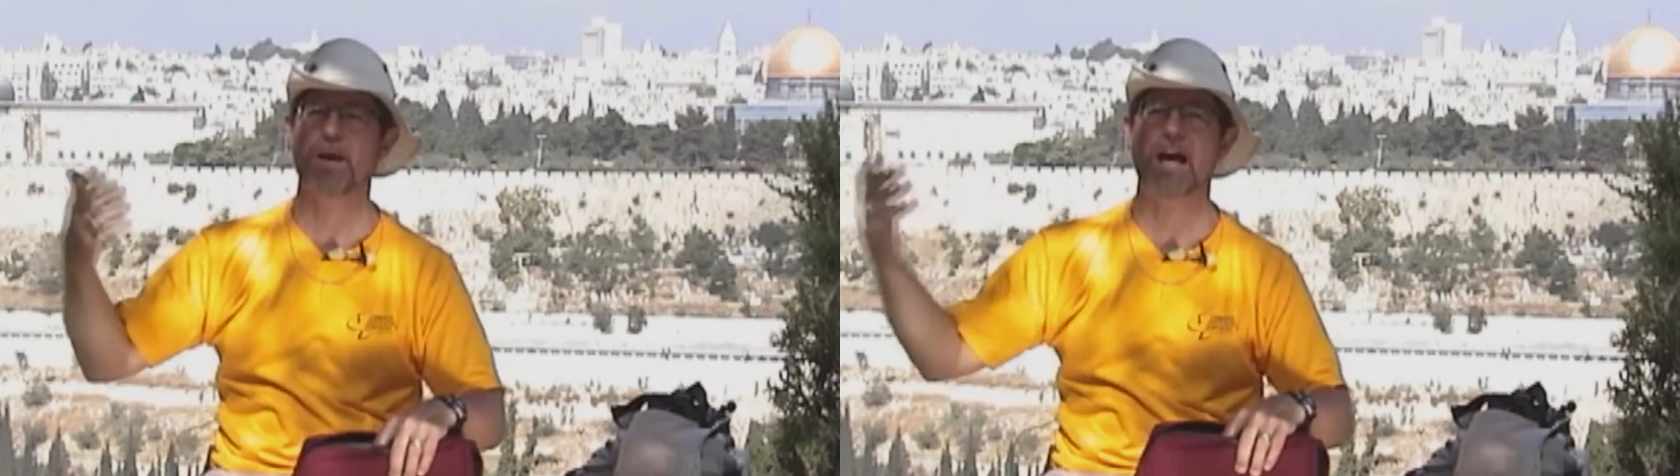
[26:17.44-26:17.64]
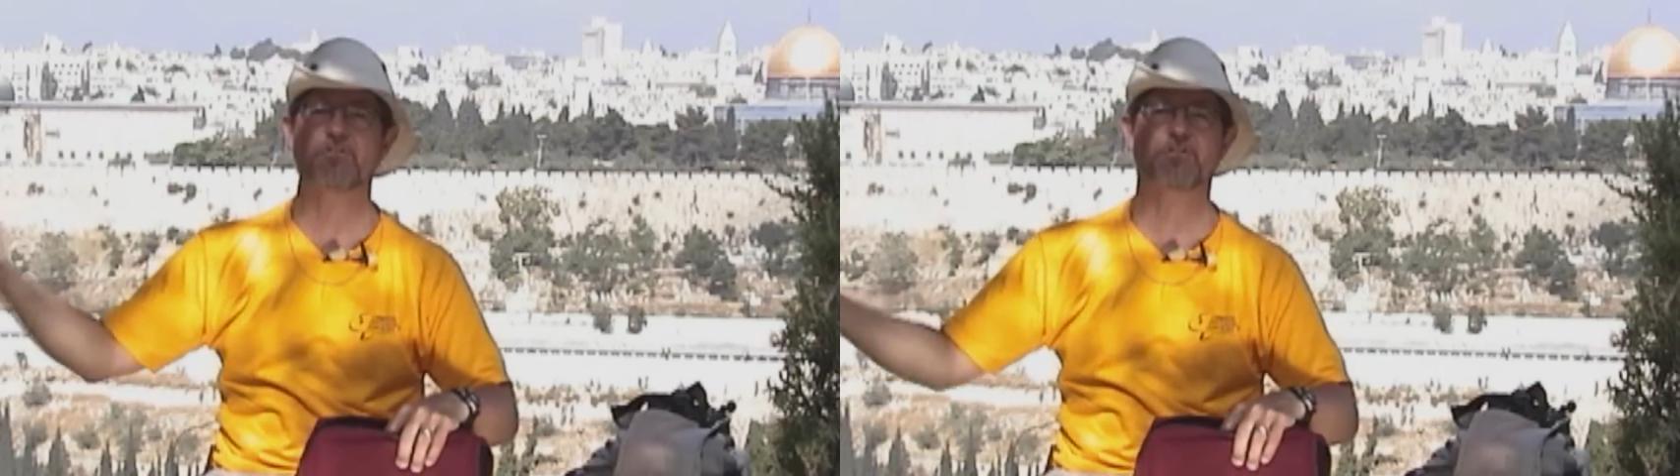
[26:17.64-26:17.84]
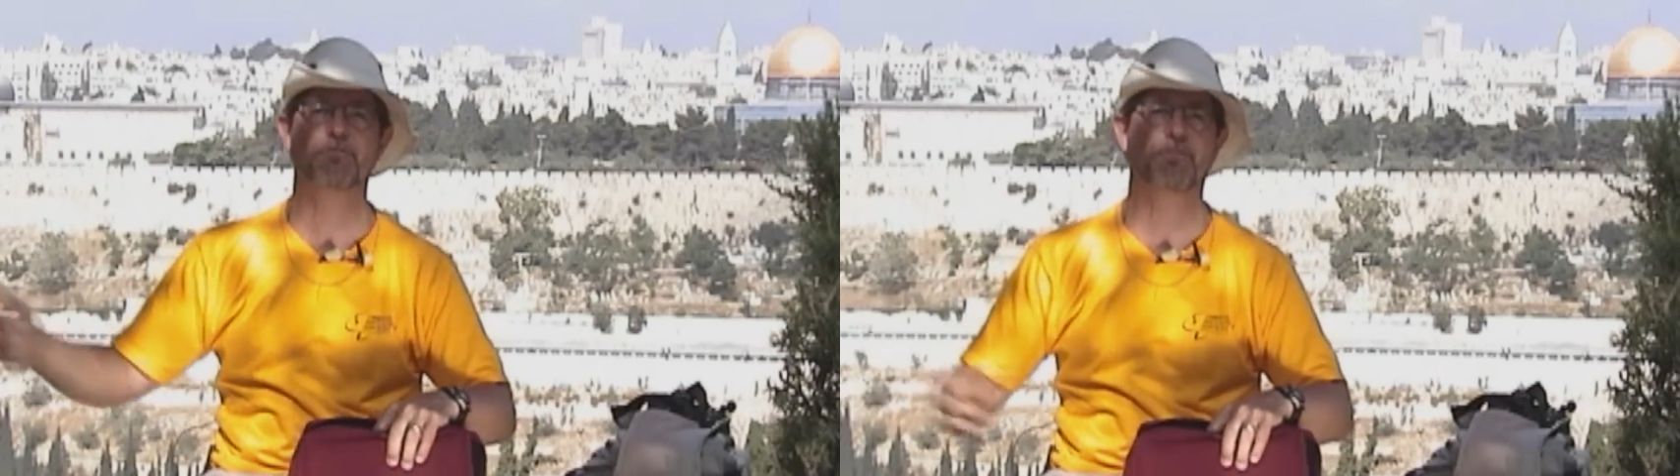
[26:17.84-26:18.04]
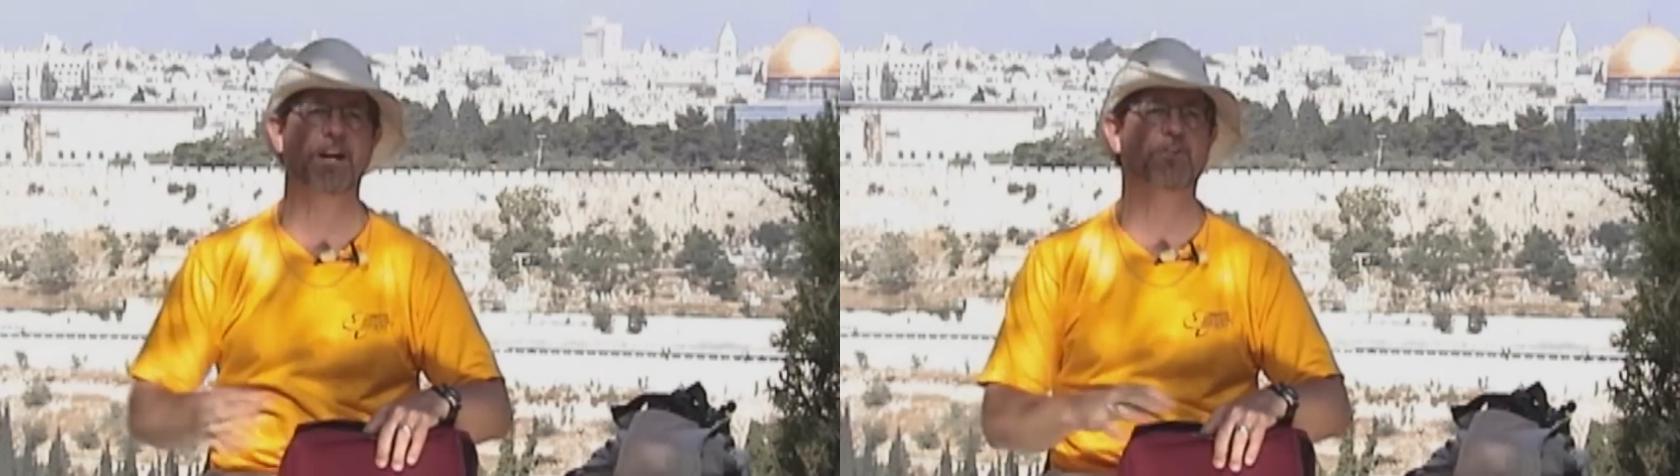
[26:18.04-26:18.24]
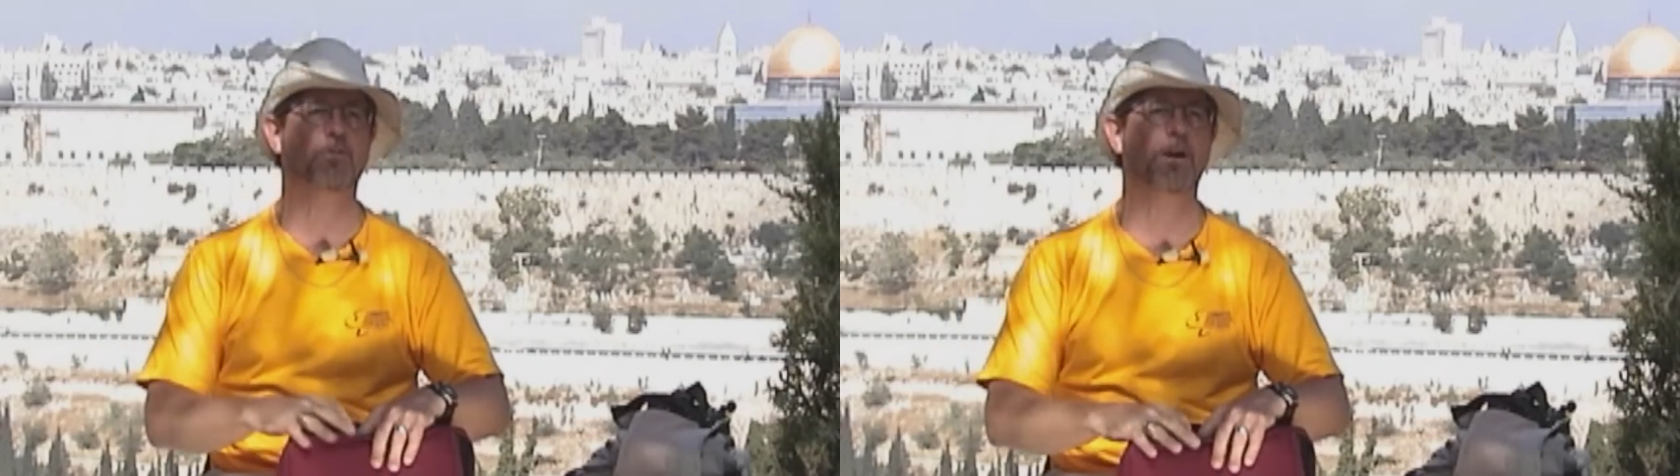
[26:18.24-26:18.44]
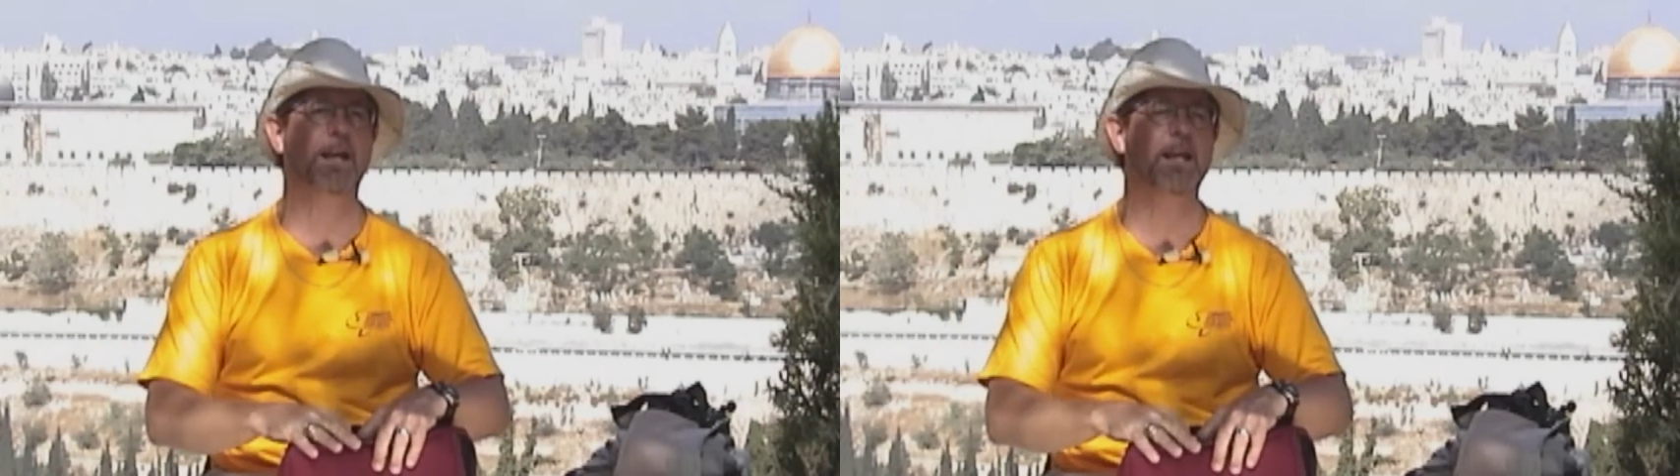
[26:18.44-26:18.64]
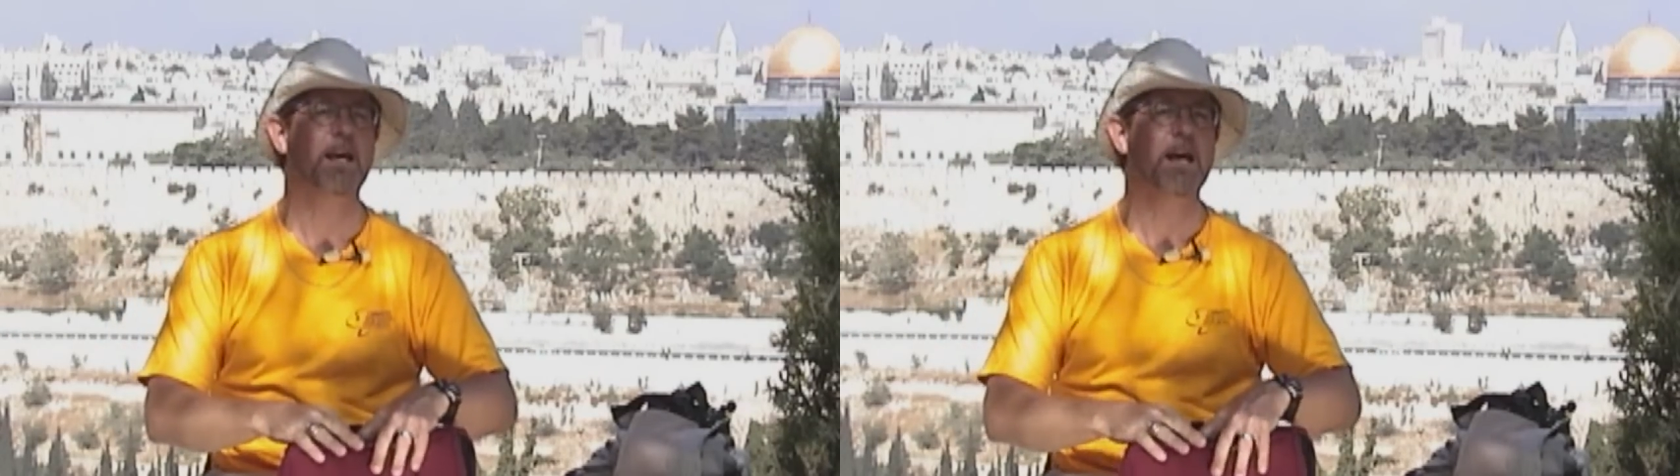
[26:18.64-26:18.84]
passed a fig tree,